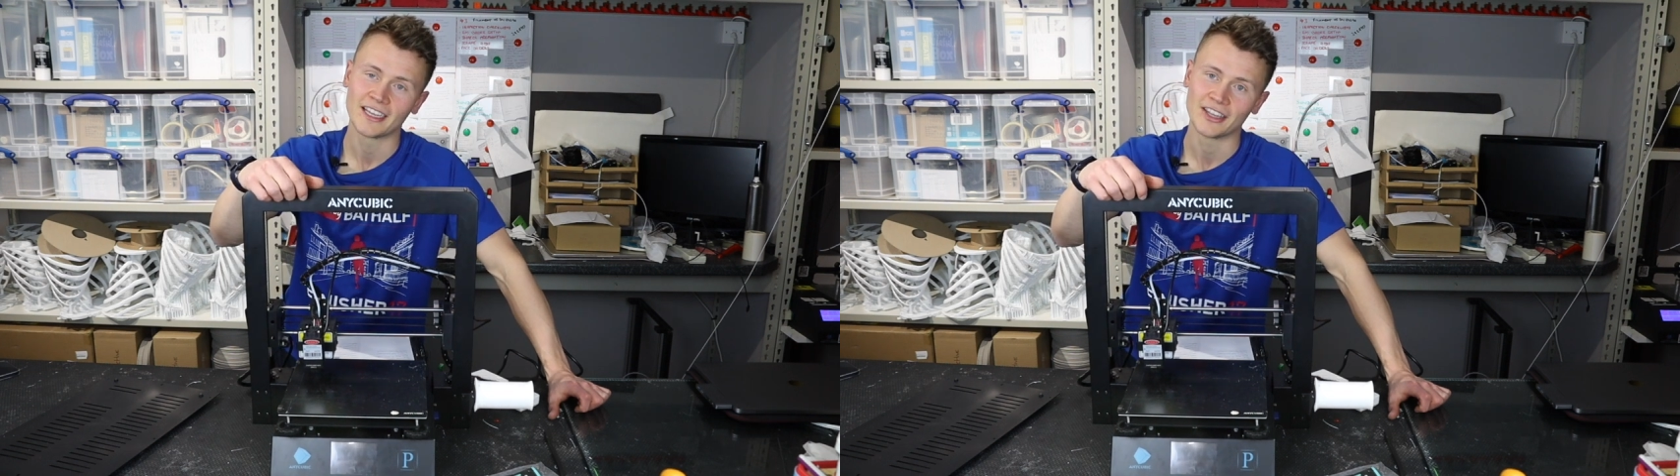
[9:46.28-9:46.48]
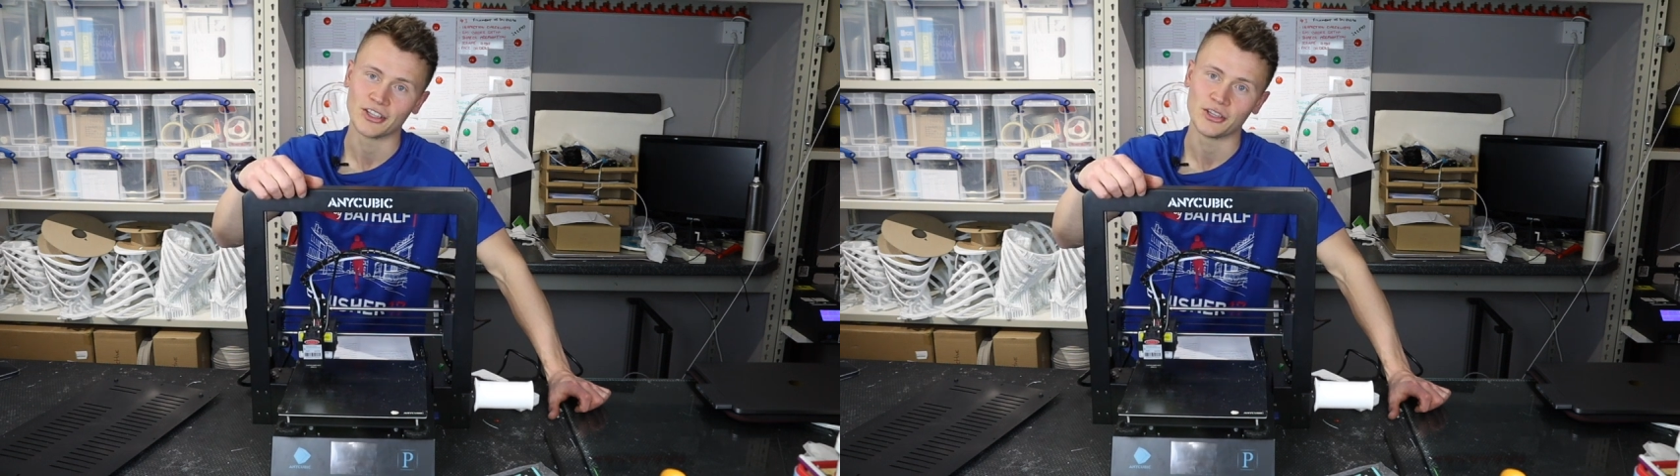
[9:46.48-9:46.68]

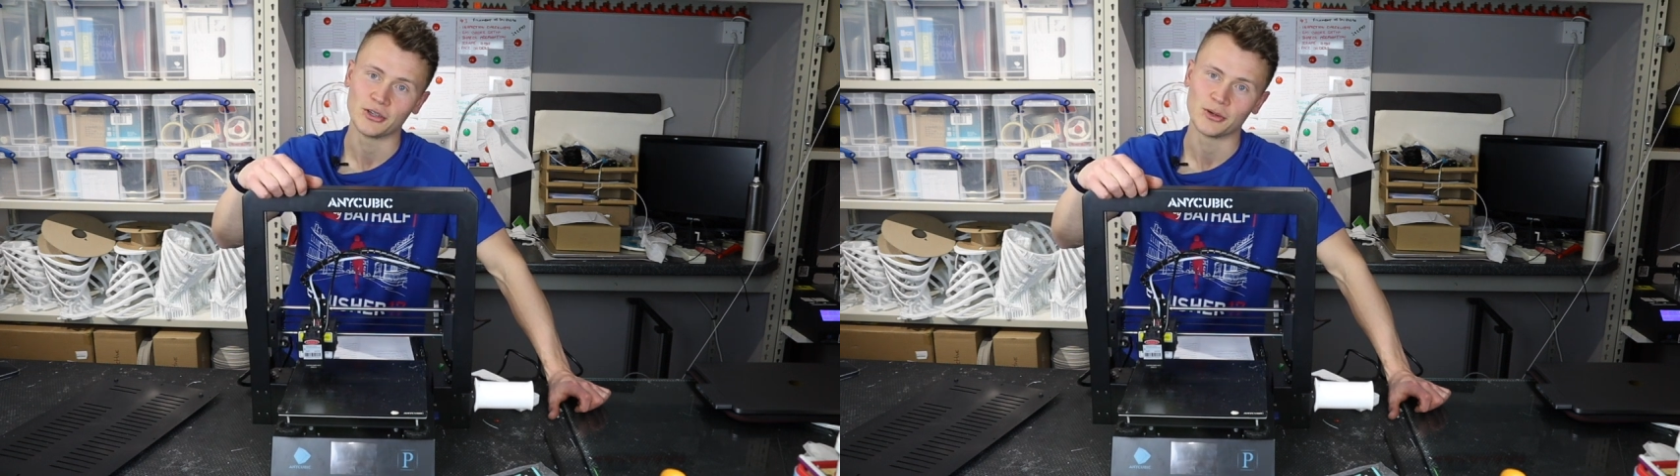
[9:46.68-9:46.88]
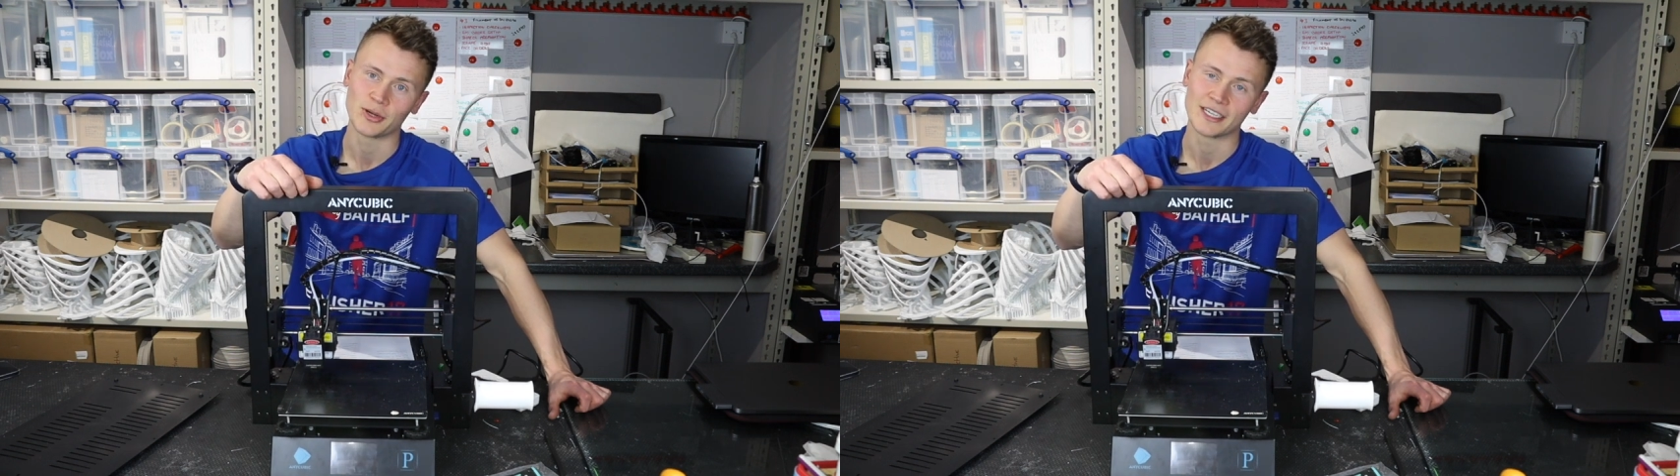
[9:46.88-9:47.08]
that
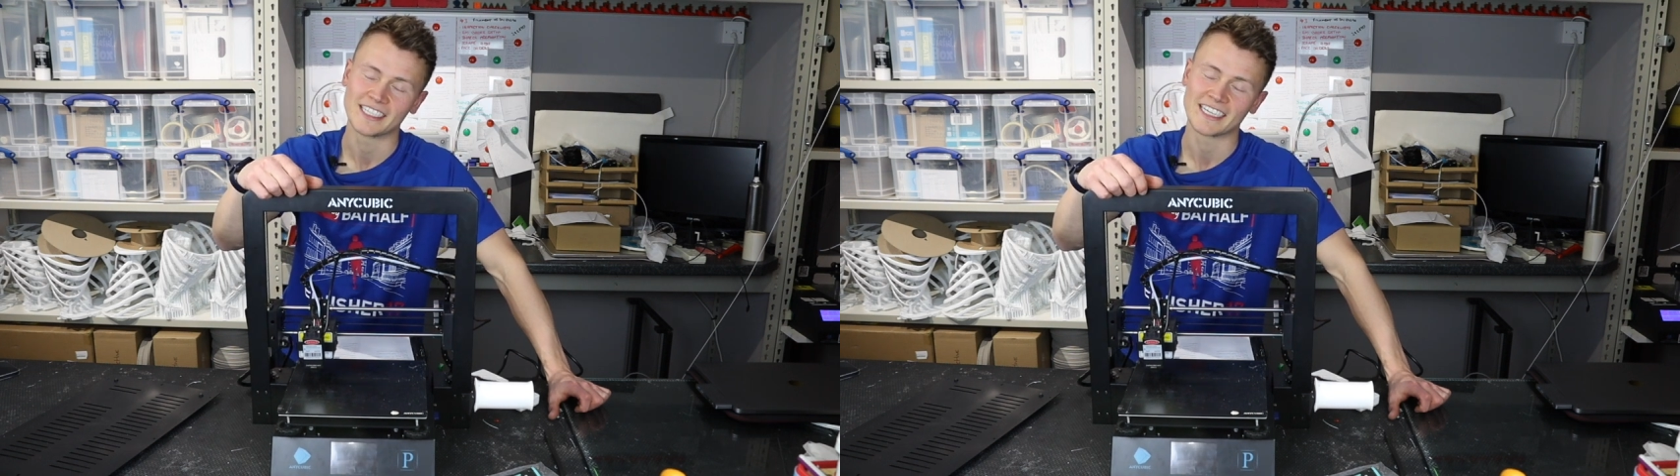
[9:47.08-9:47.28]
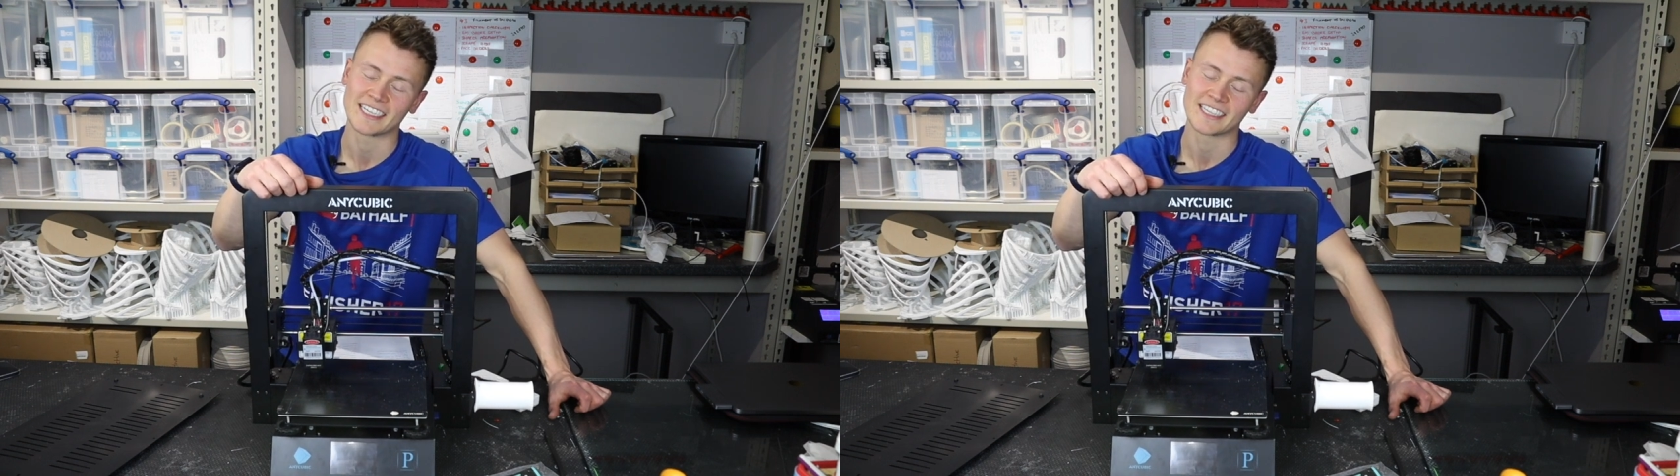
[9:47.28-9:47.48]
you
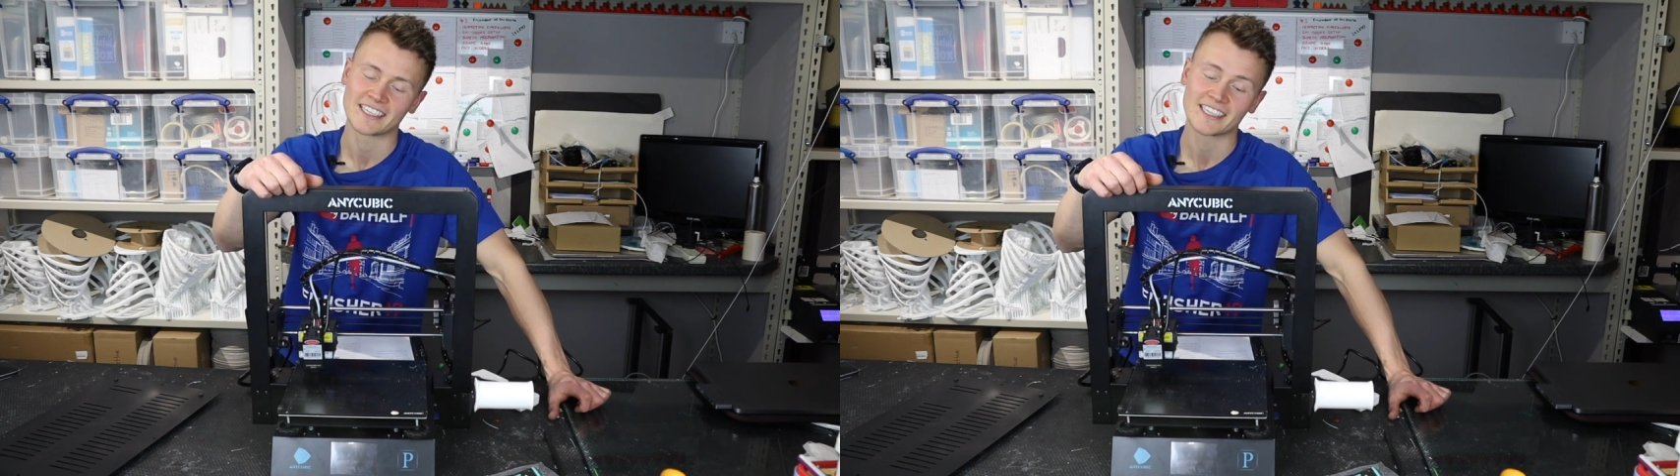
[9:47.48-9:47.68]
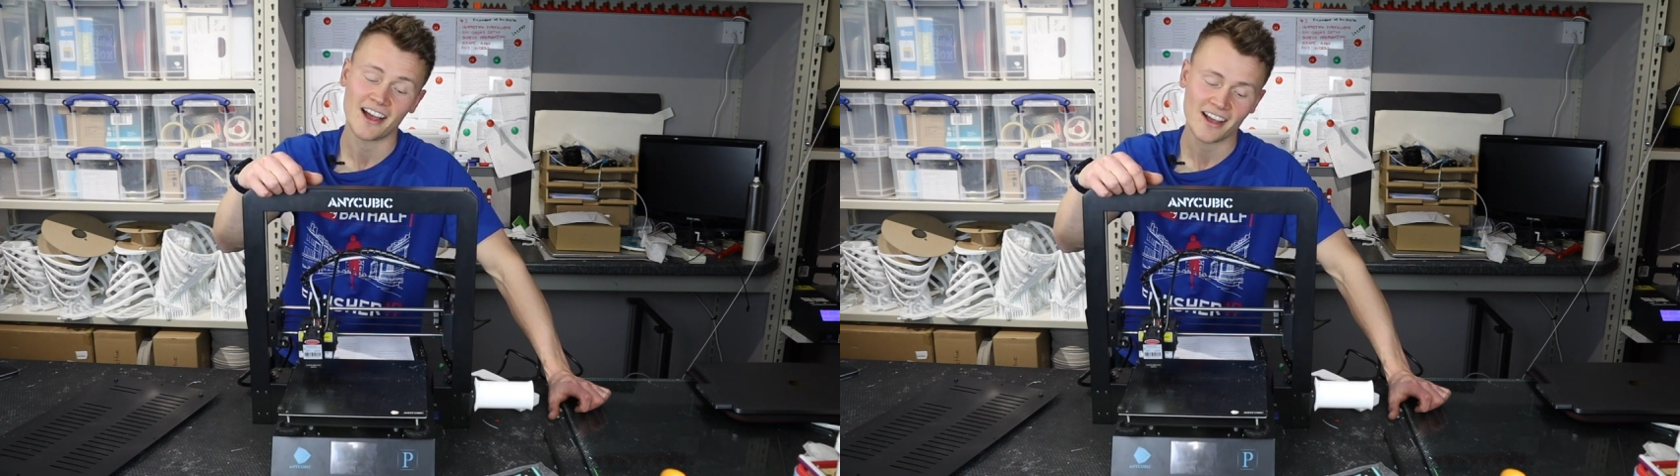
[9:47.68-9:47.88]
did in the
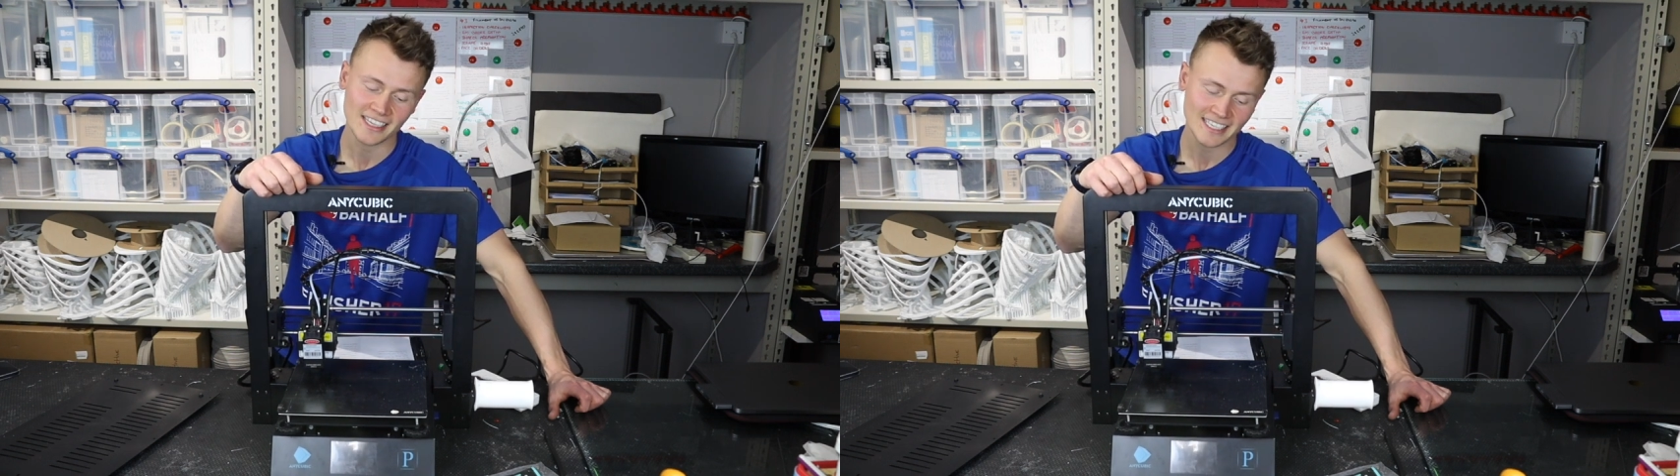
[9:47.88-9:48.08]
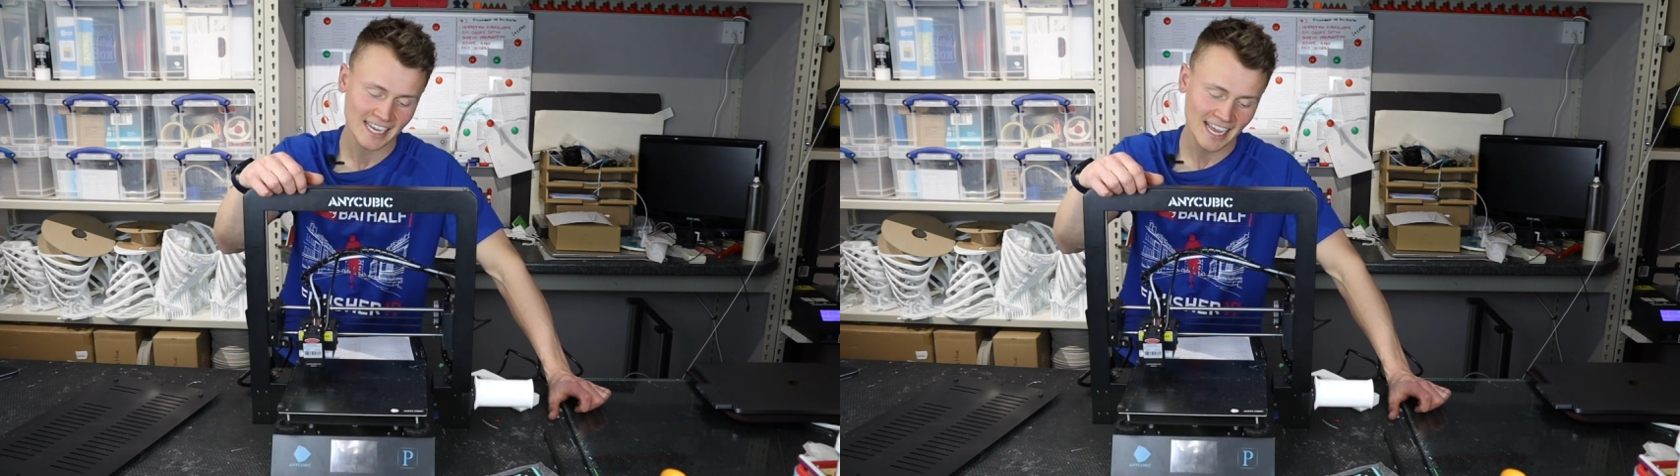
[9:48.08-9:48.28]

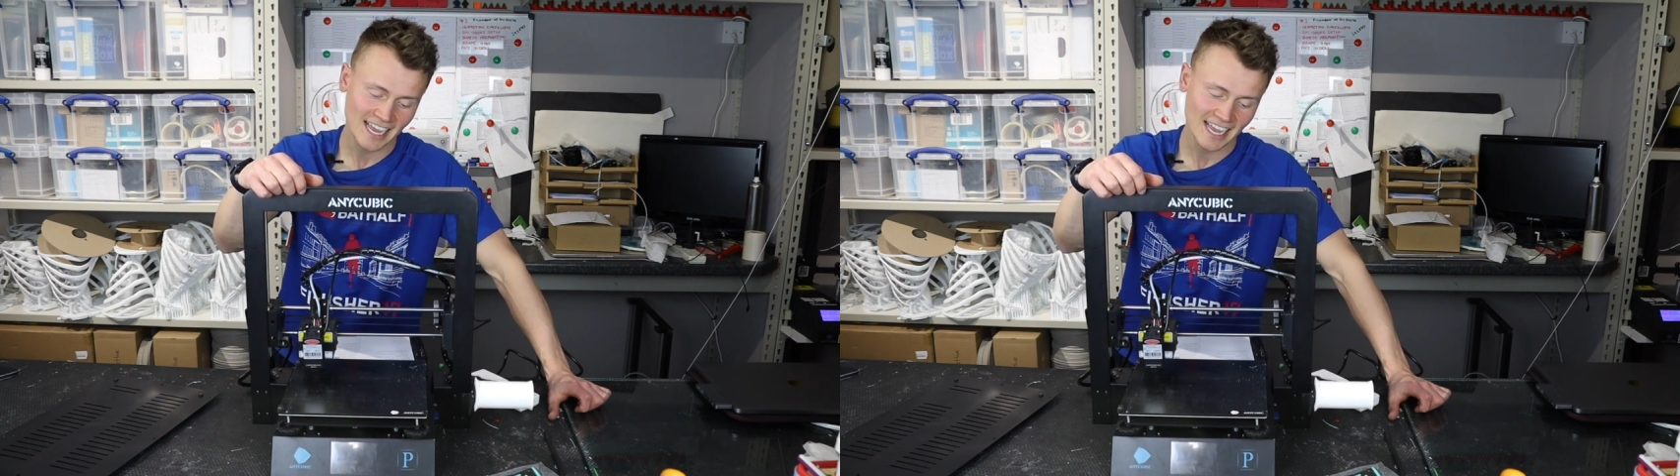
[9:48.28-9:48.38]
start,